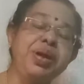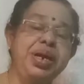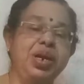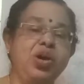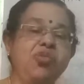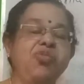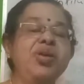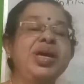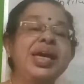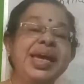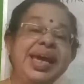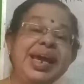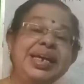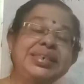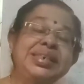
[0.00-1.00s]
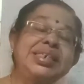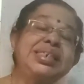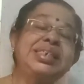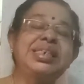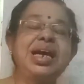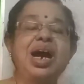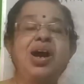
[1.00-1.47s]
of
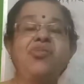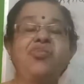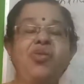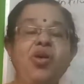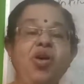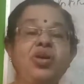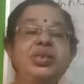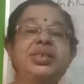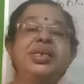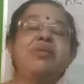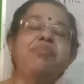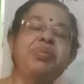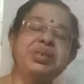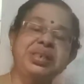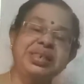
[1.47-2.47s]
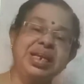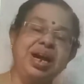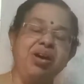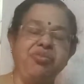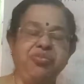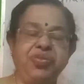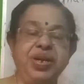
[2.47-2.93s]
excess staff or surplus
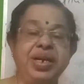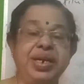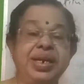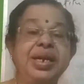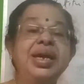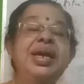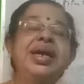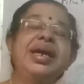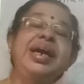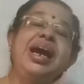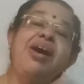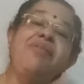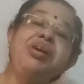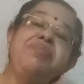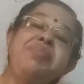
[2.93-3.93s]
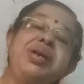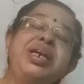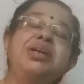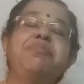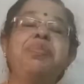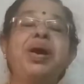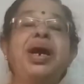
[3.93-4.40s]
staff in
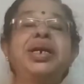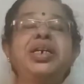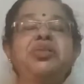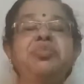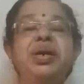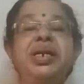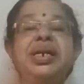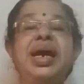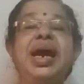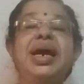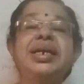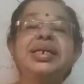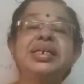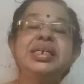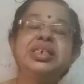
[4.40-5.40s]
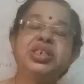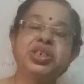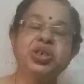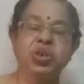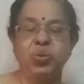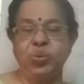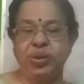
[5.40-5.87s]
government department and
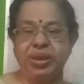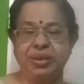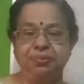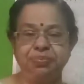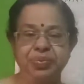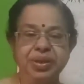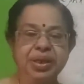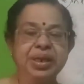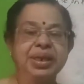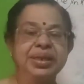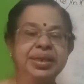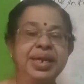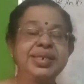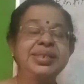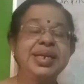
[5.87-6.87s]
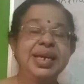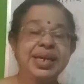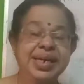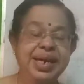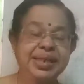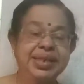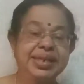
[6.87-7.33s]
institution. That is
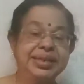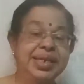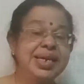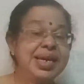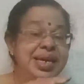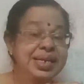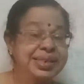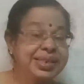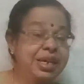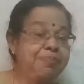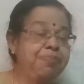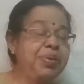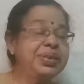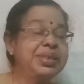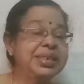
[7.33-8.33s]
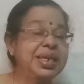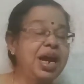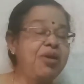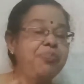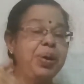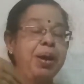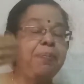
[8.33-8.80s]
here there is a surplus
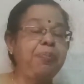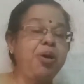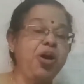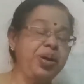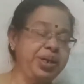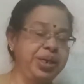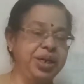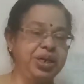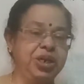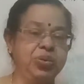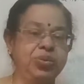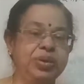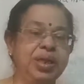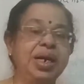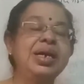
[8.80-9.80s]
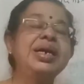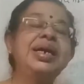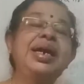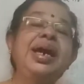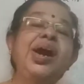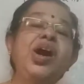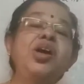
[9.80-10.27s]
staff appointed to the
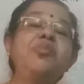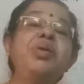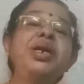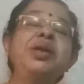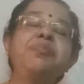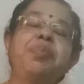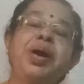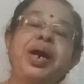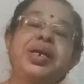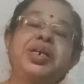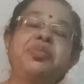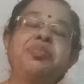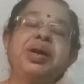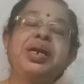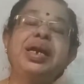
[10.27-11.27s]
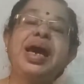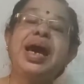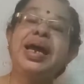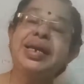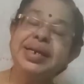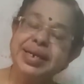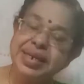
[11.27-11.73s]
government department
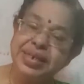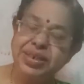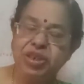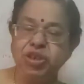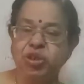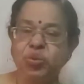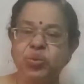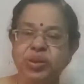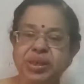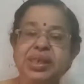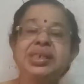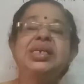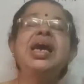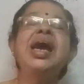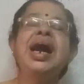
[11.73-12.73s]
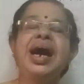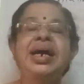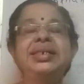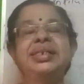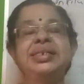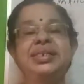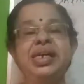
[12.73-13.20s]
and institutions,
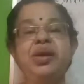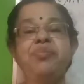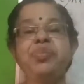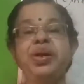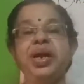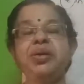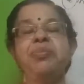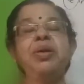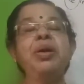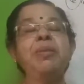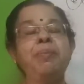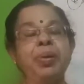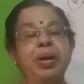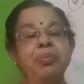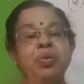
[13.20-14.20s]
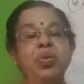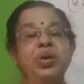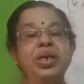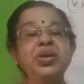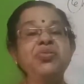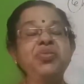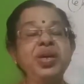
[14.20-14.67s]
at the same time
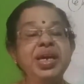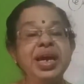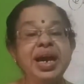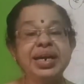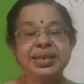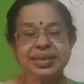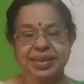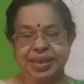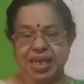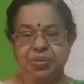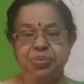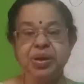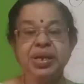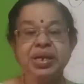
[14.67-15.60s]
promoting VRS scheme.